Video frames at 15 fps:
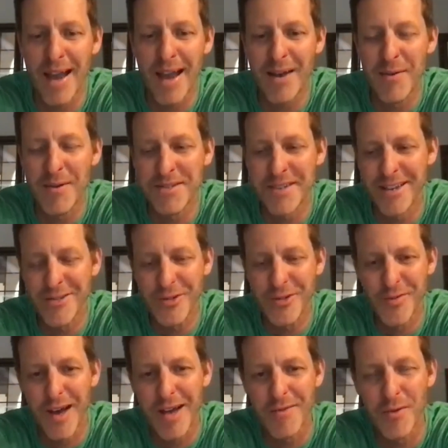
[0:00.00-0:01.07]
I would say
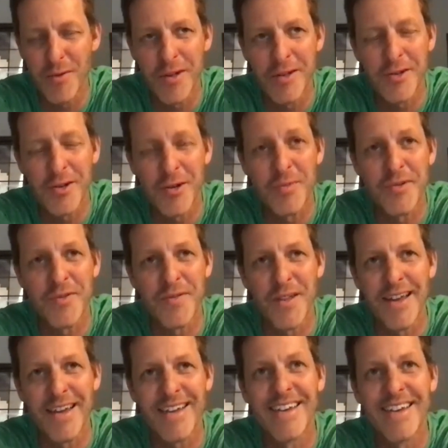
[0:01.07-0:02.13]
survival in terms of
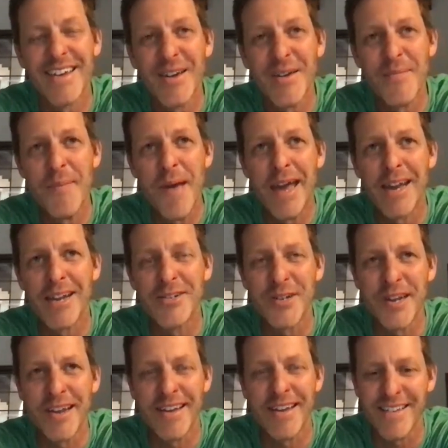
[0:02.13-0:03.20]
like
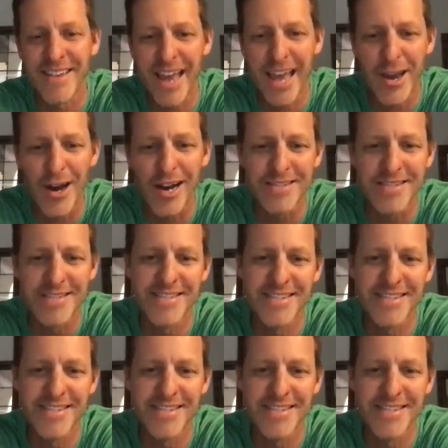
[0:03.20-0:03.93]
managing chaos.